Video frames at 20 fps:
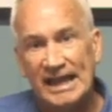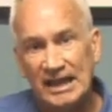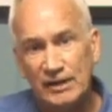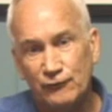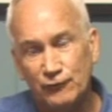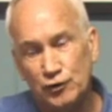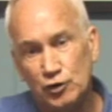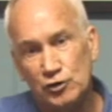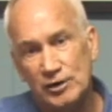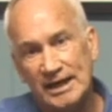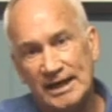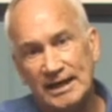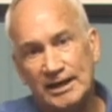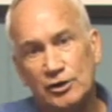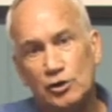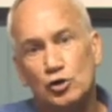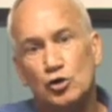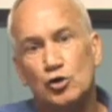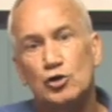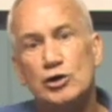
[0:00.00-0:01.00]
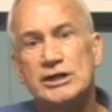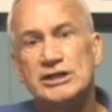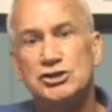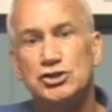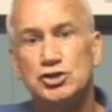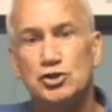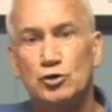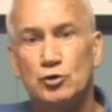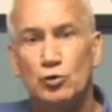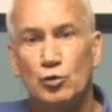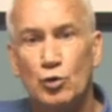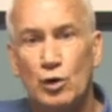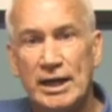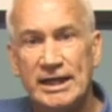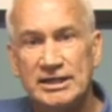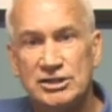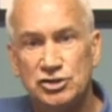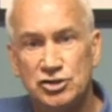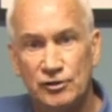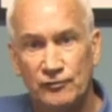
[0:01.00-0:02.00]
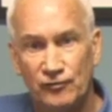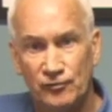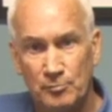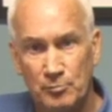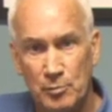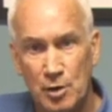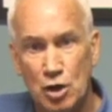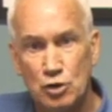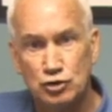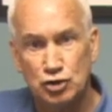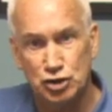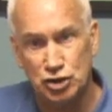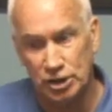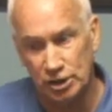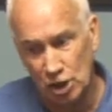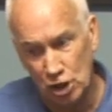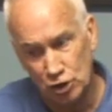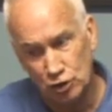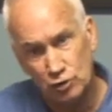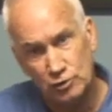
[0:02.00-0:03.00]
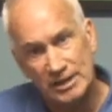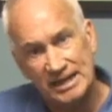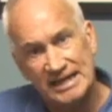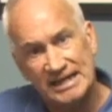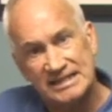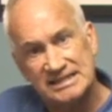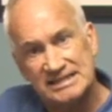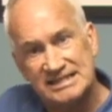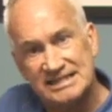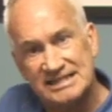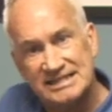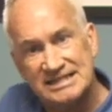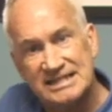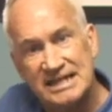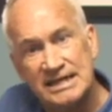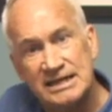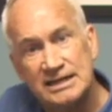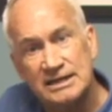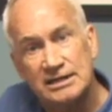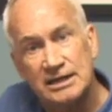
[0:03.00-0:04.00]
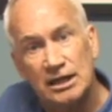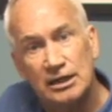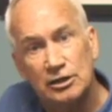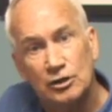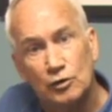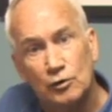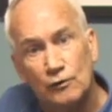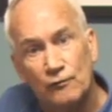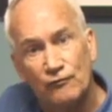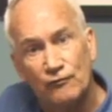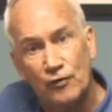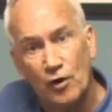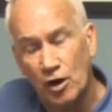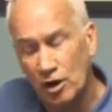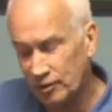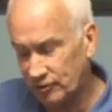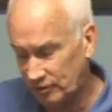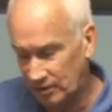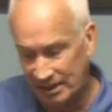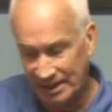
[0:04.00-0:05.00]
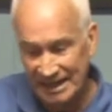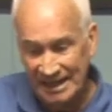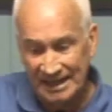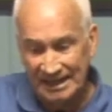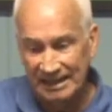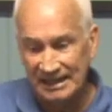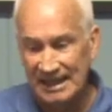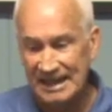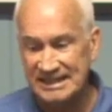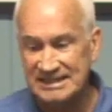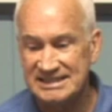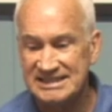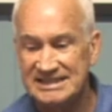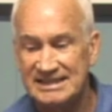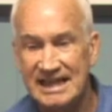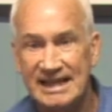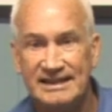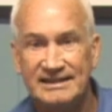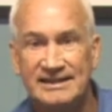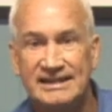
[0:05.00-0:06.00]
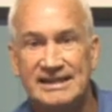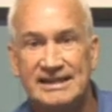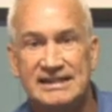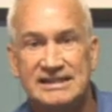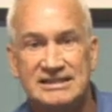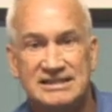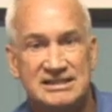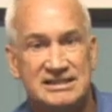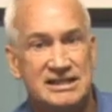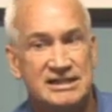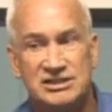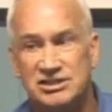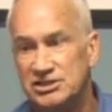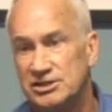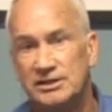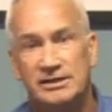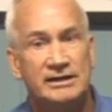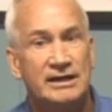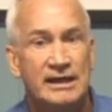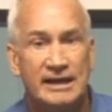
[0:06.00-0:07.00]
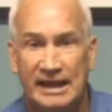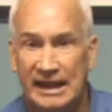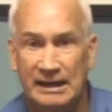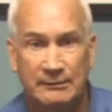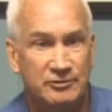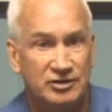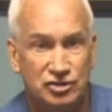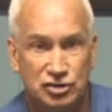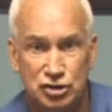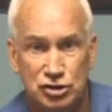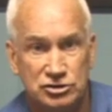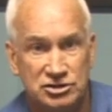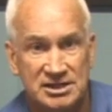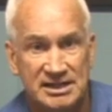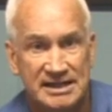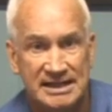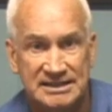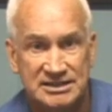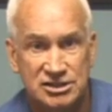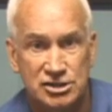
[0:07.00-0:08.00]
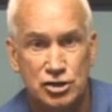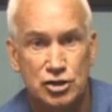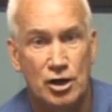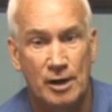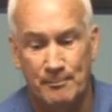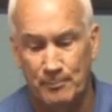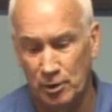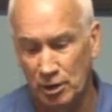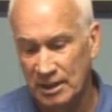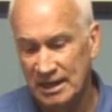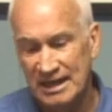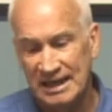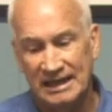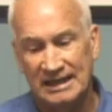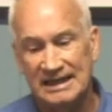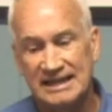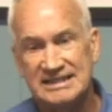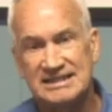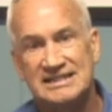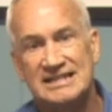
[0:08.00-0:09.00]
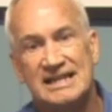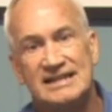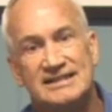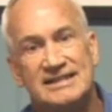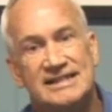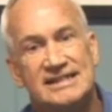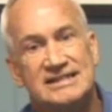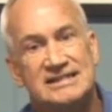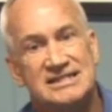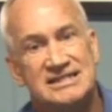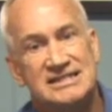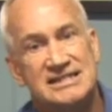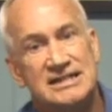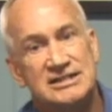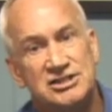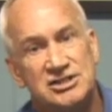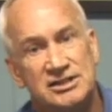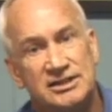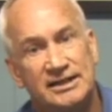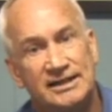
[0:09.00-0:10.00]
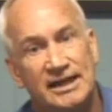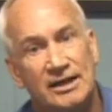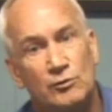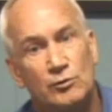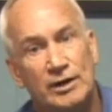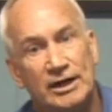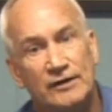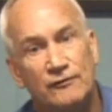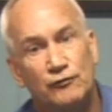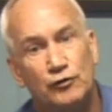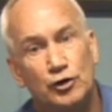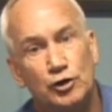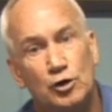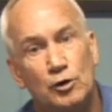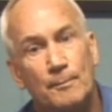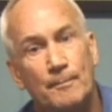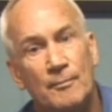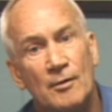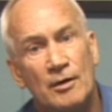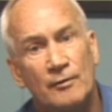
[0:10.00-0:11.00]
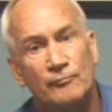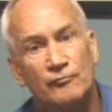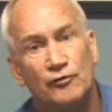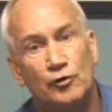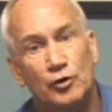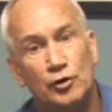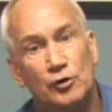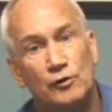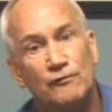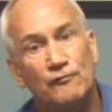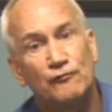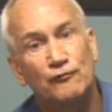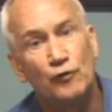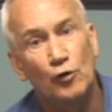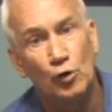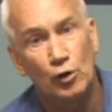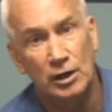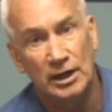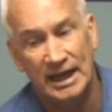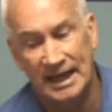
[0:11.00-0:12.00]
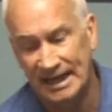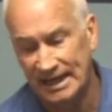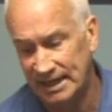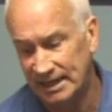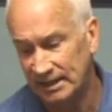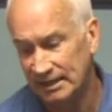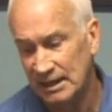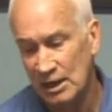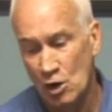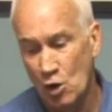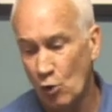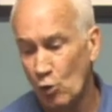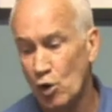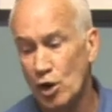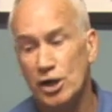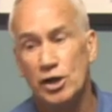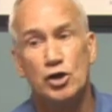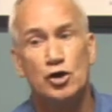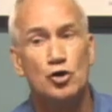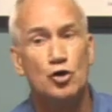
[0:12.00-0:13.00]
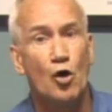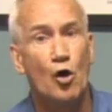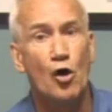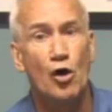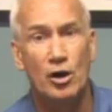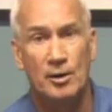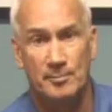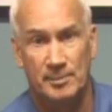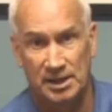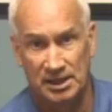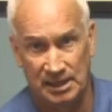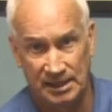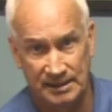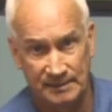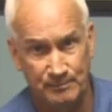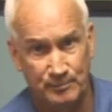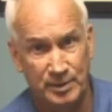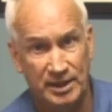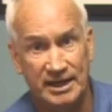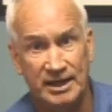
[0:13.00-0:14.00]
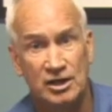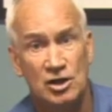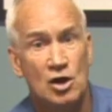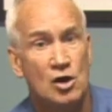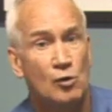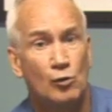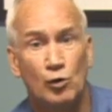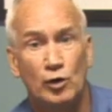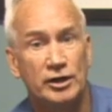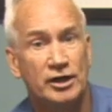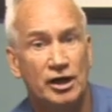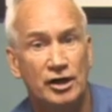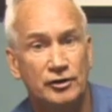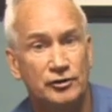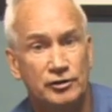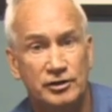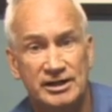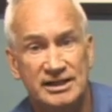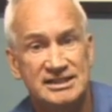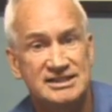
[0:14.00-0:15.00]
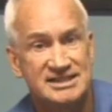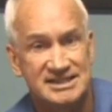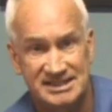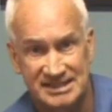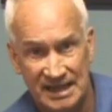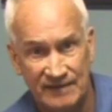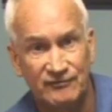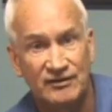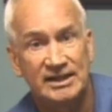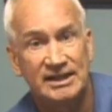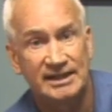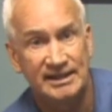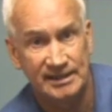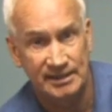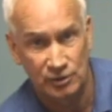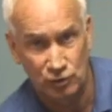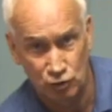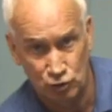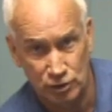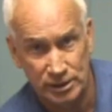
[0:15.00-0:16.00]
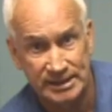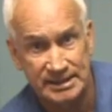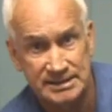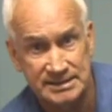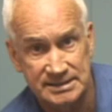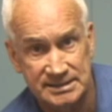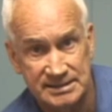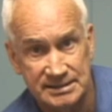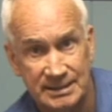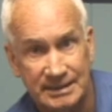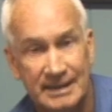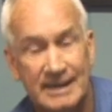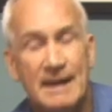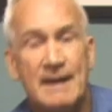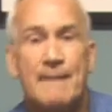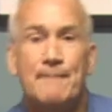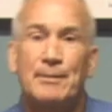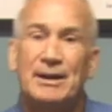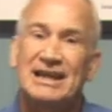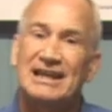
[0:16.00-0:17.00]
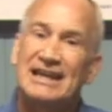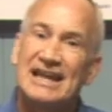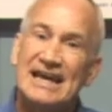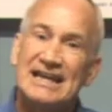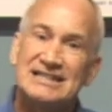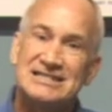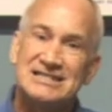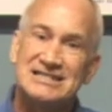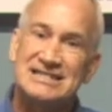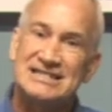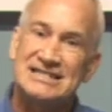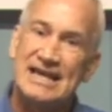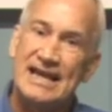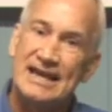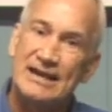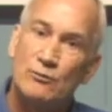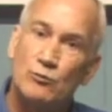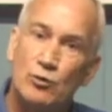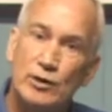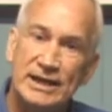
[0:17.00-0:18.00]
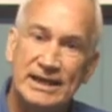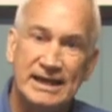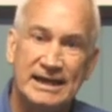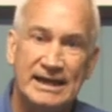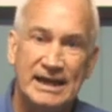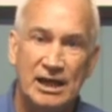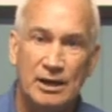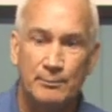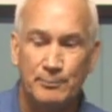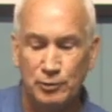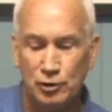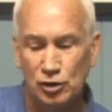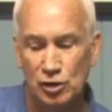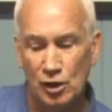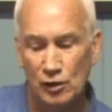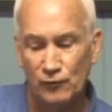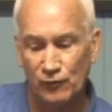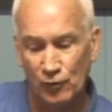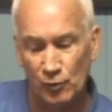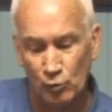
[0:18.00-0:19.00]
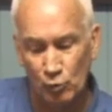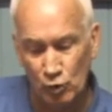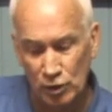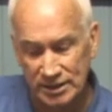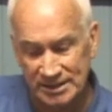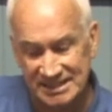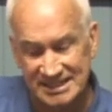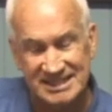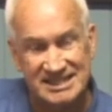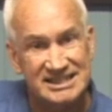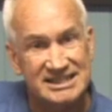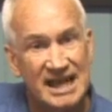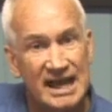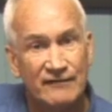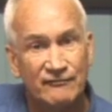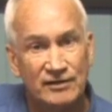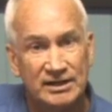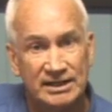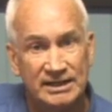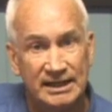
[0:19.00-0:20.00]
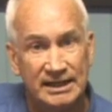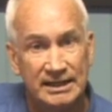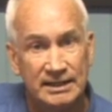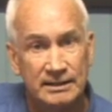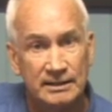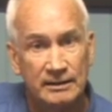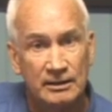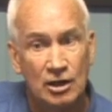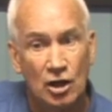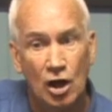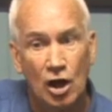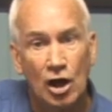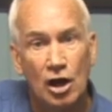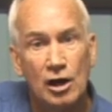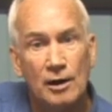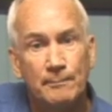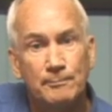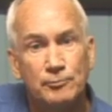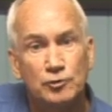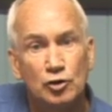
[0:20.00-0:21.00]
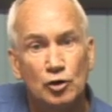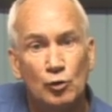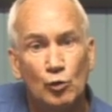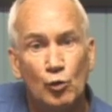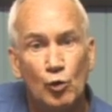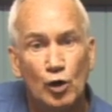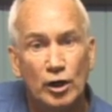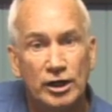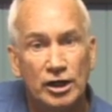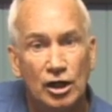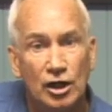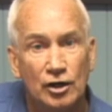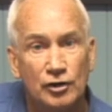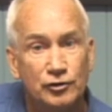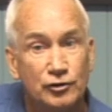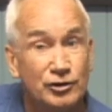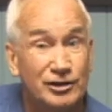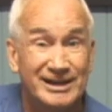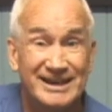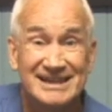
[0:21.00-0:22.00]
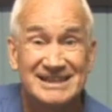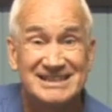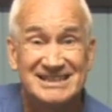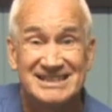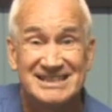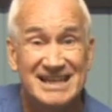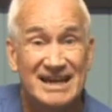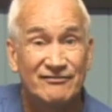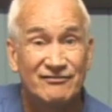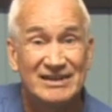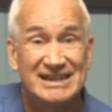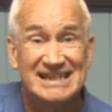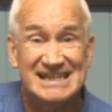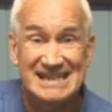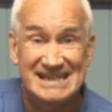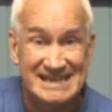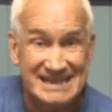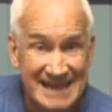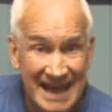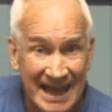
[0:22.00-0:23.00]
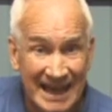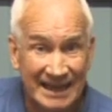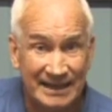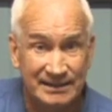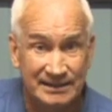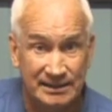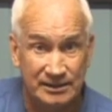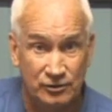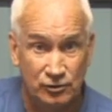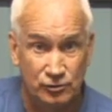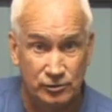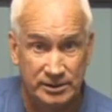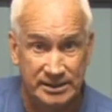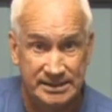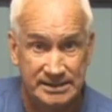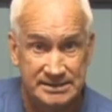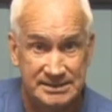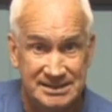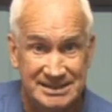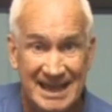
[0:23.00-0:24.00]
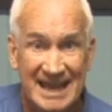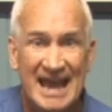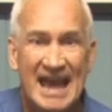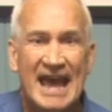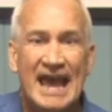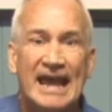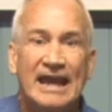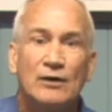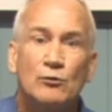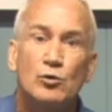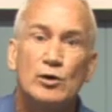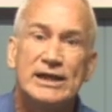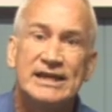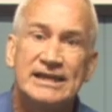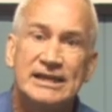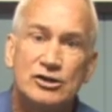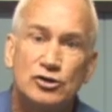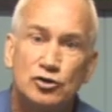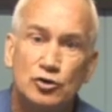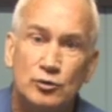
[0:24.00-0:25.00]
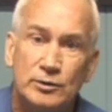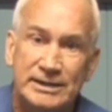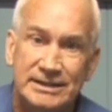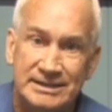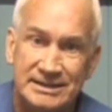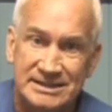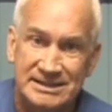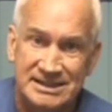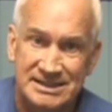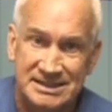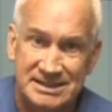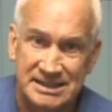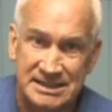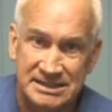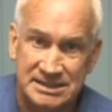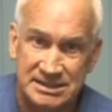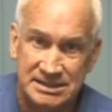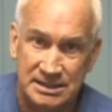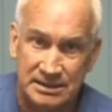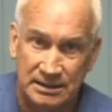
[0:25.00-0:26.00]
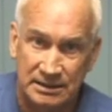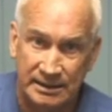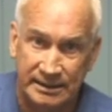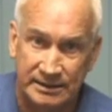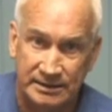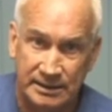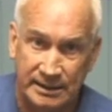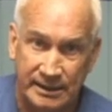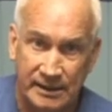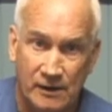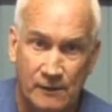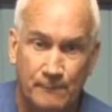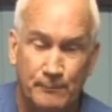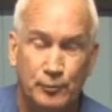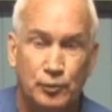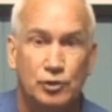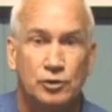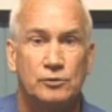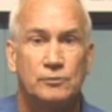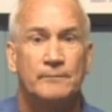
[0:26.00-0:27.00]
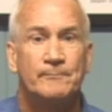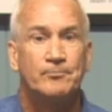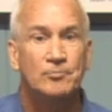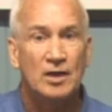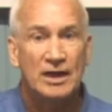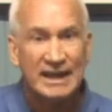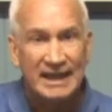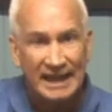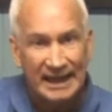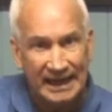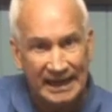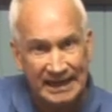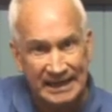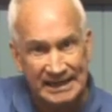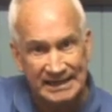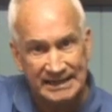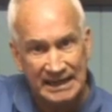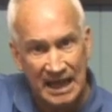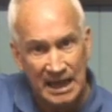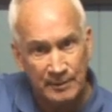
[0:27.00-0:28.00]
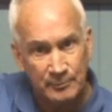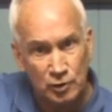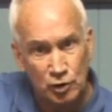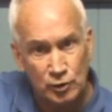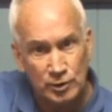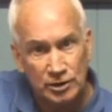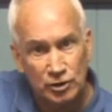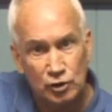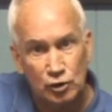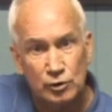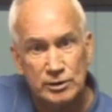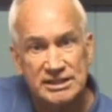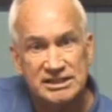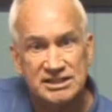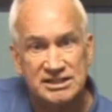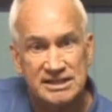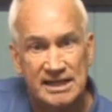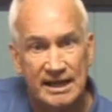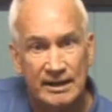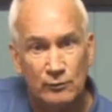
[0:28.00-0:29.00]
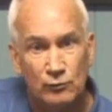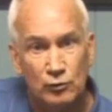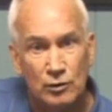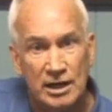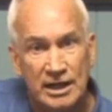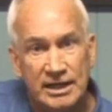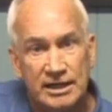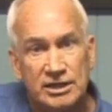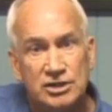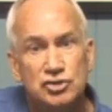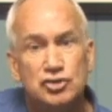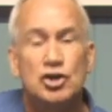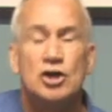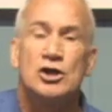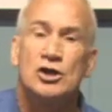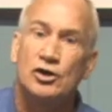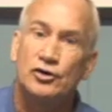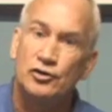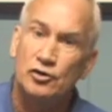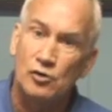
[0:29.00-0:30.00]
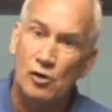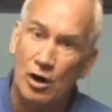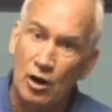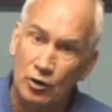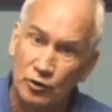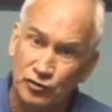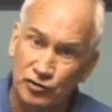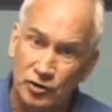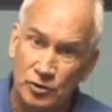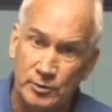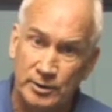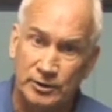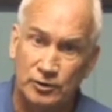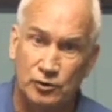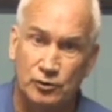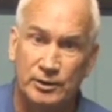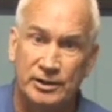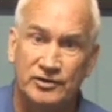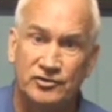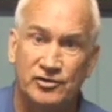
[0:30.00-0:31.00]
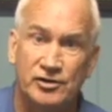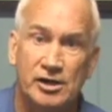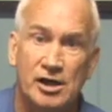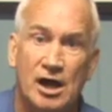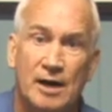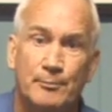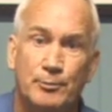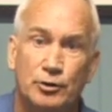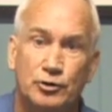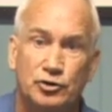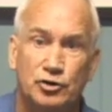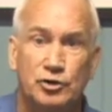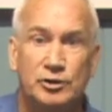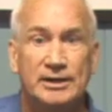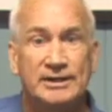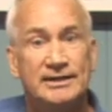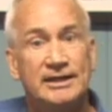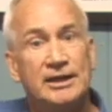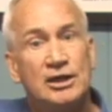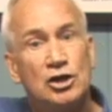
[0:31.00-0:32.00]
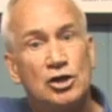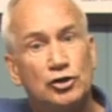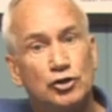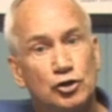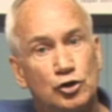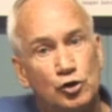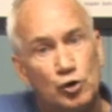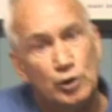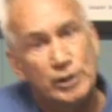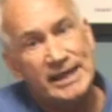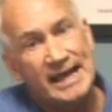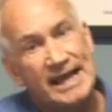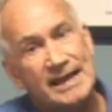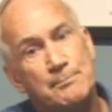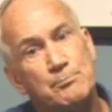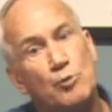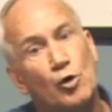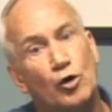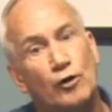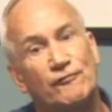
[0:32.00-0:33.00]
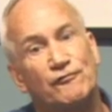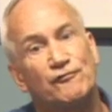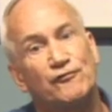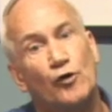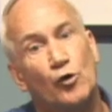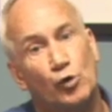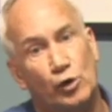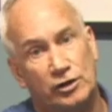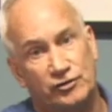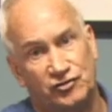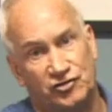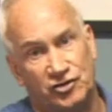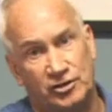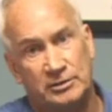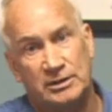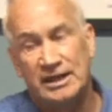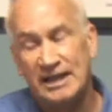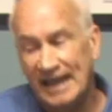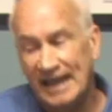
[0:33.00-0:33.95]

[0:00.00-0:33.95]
If you can increase your range of motion, you can extend a little farther. Let's say the extension, and I'm just using it as a number, let's say the extension to get ready for your, for your forehand would normally be 170 degrees. But let's say we can help you go from 170 up to 179 degrees, and we can do it consistently to help you. Anytime you increase that range, you also increase the opportunity to create more force.